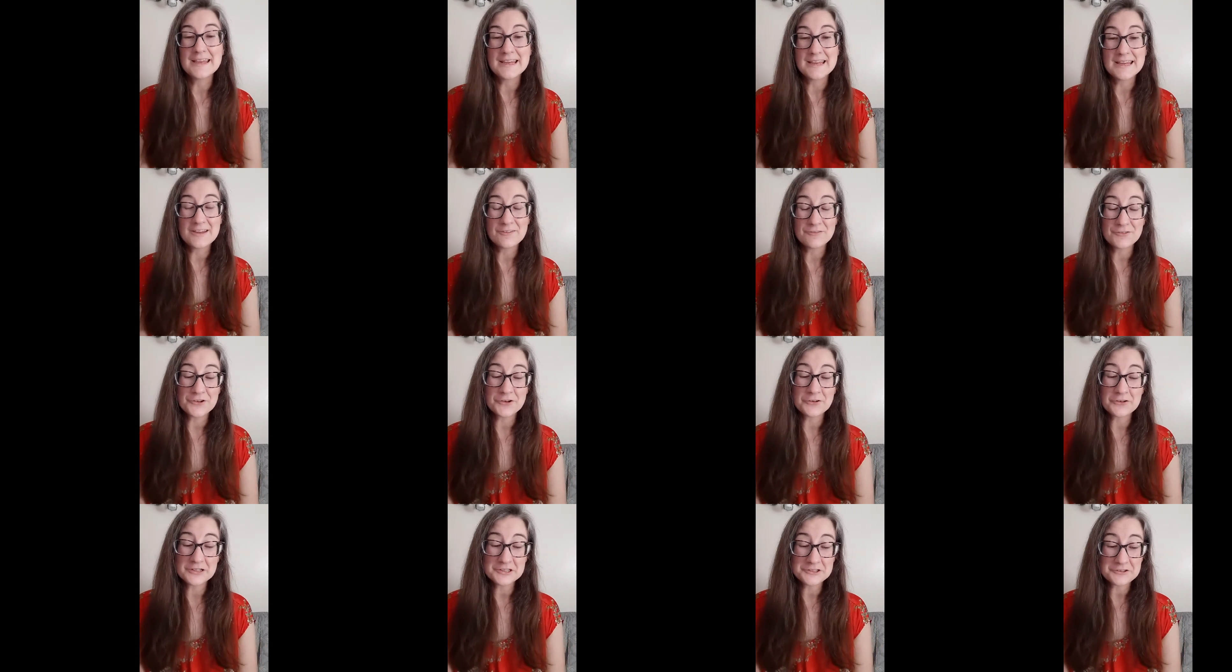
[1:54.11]
If
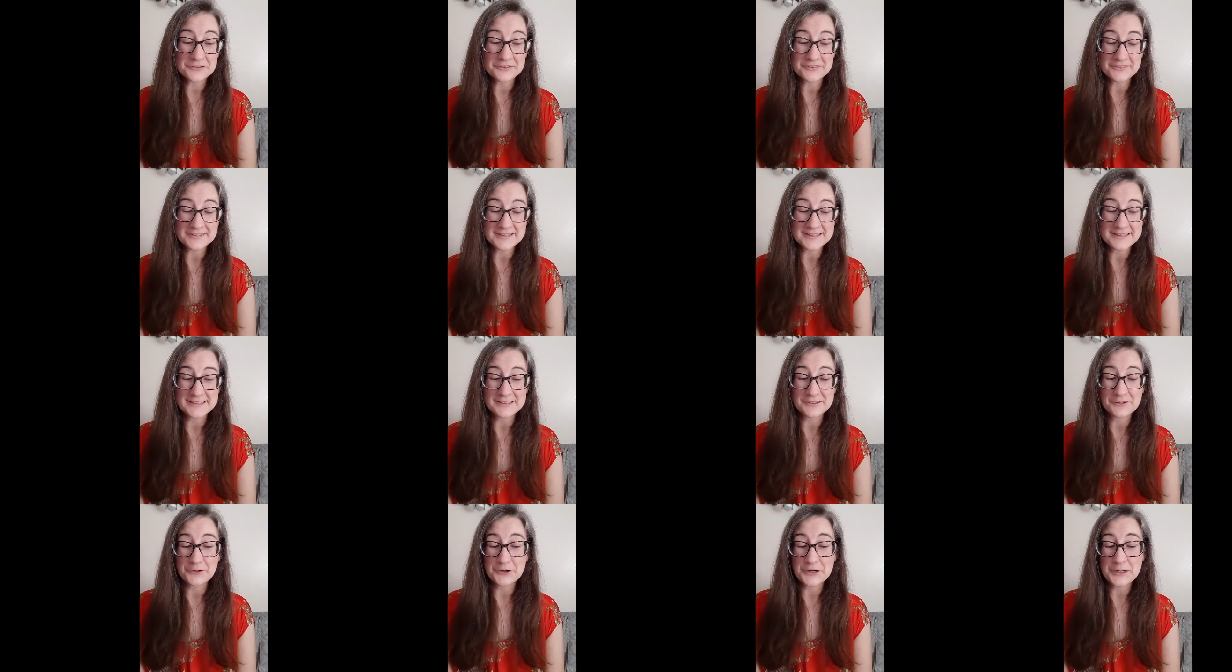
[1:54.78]
you're interested
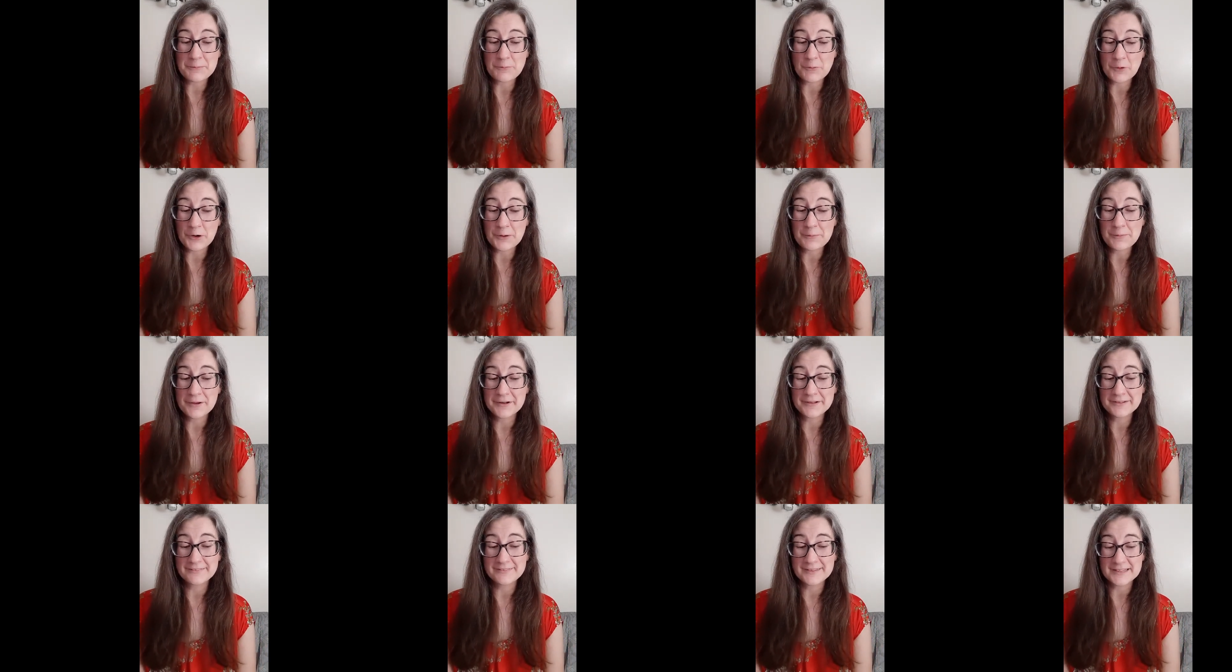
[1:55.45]
in learning more
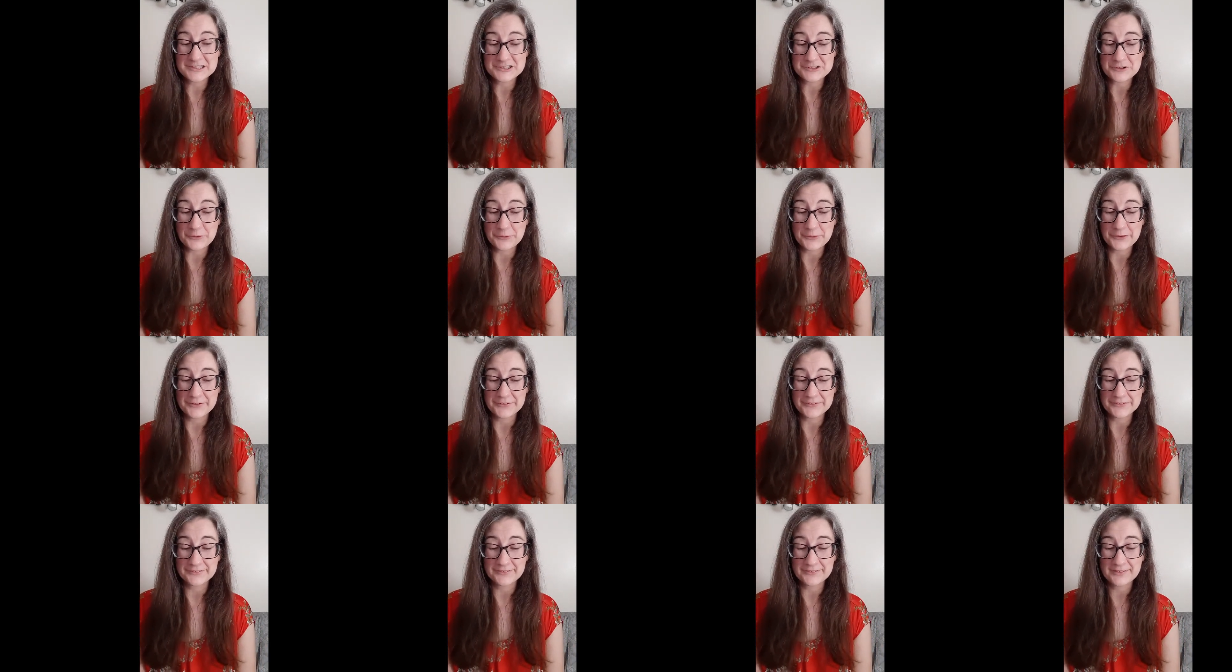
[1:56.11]
about essential
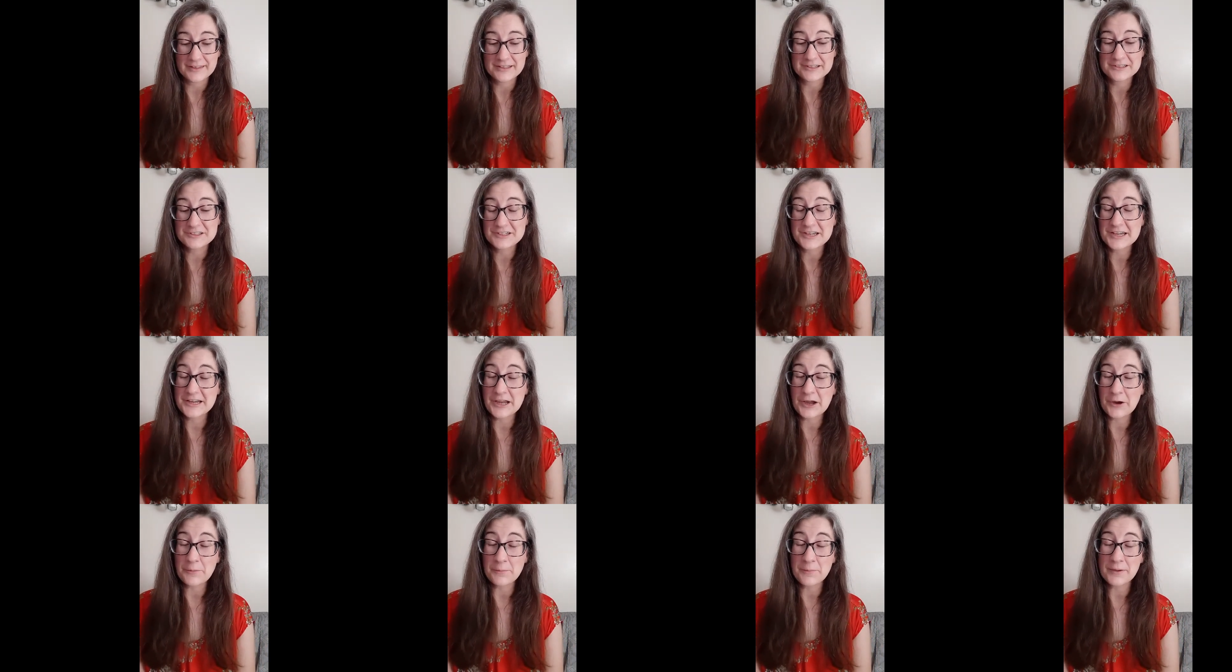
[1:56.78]
oils, check
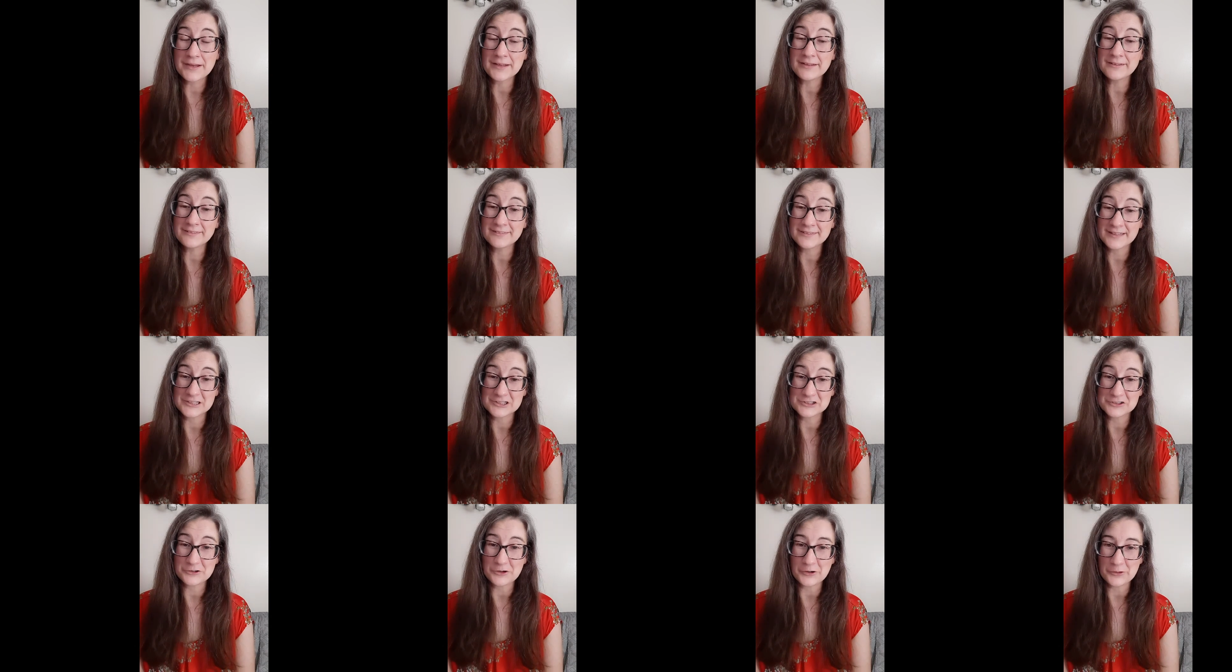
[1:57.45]
out my
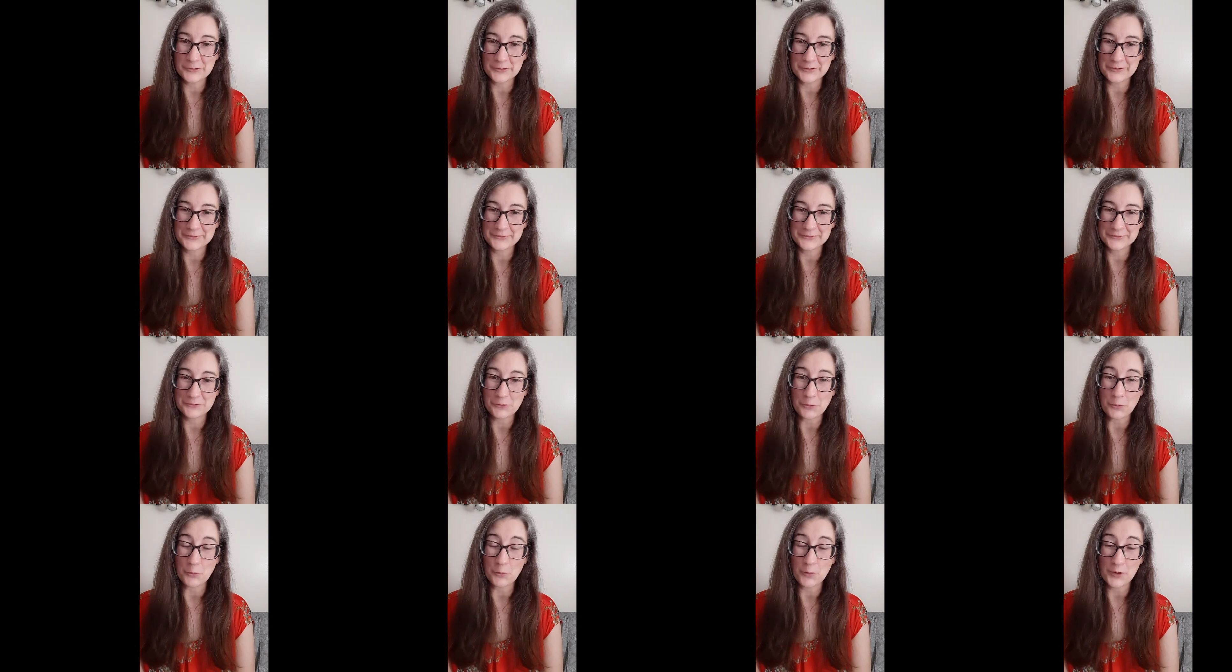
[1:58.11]
Essential Oils
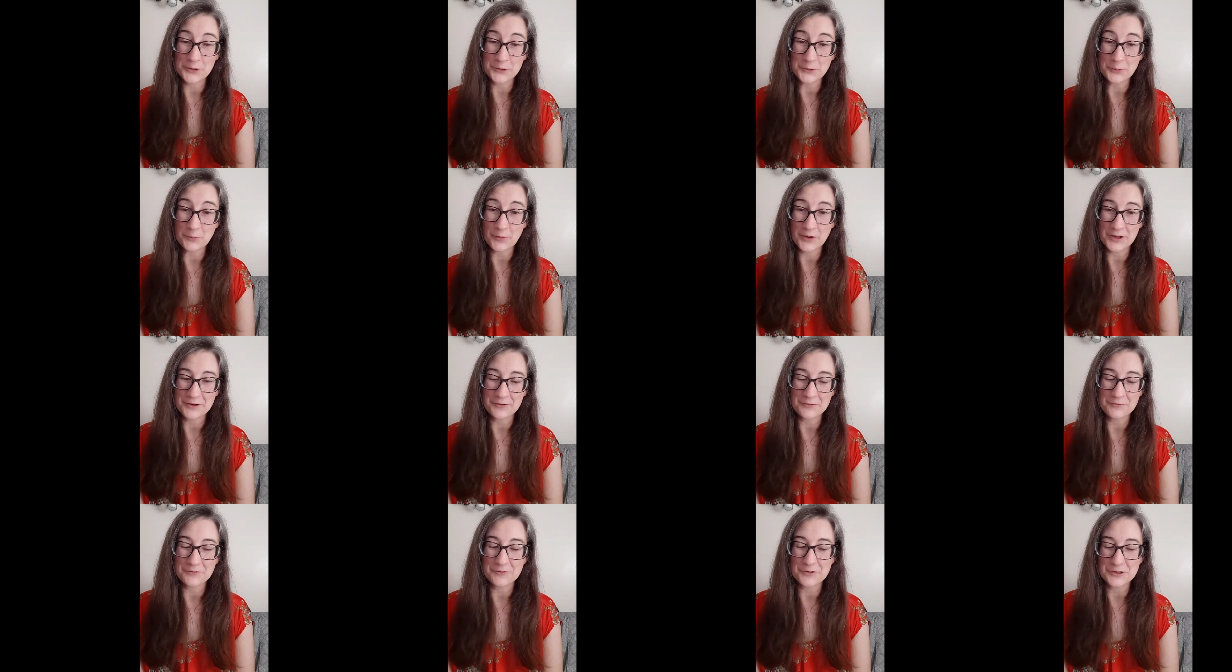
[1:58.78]

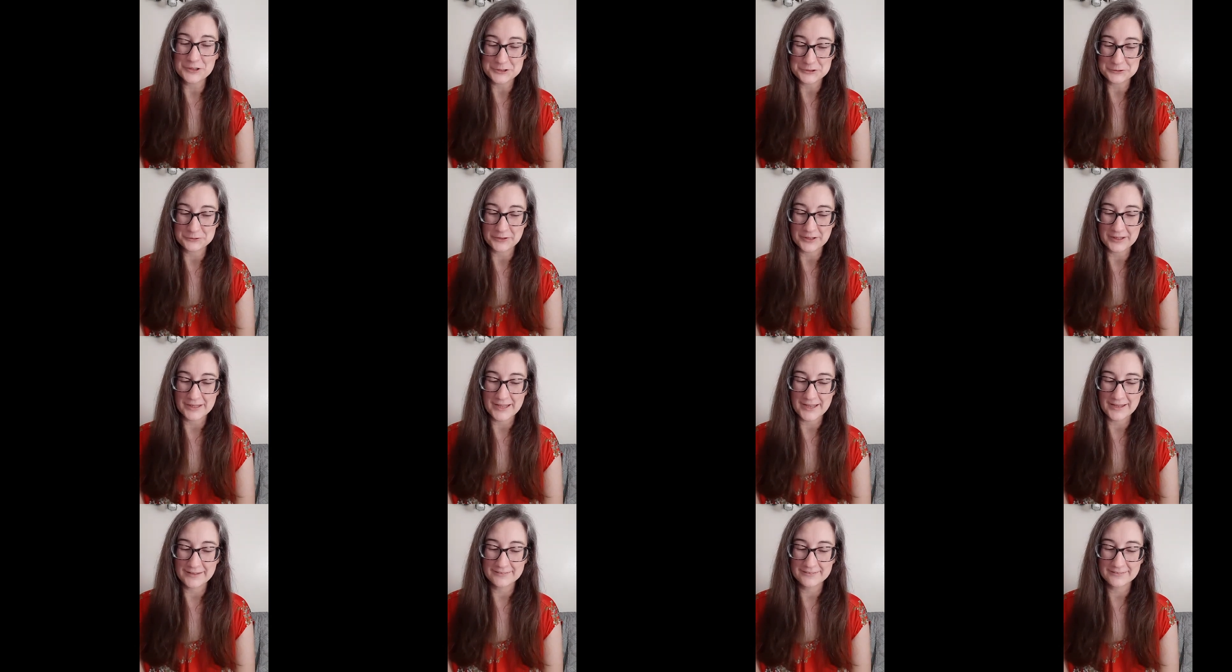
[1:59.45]
101 virtual
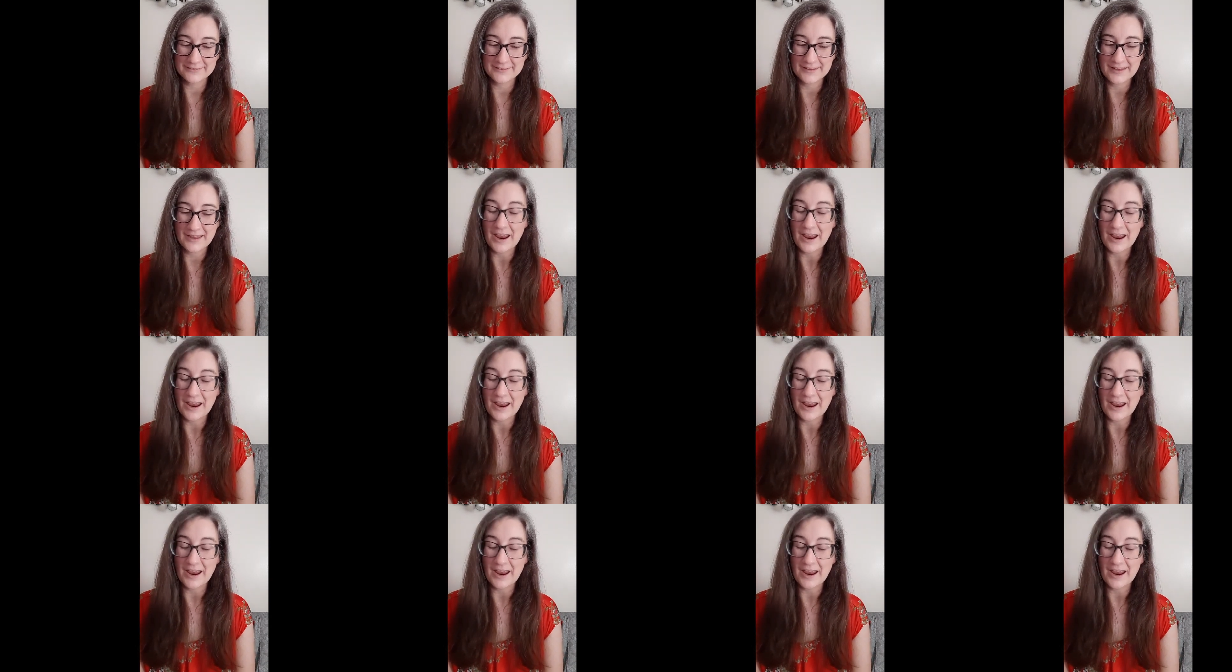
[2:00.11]
class.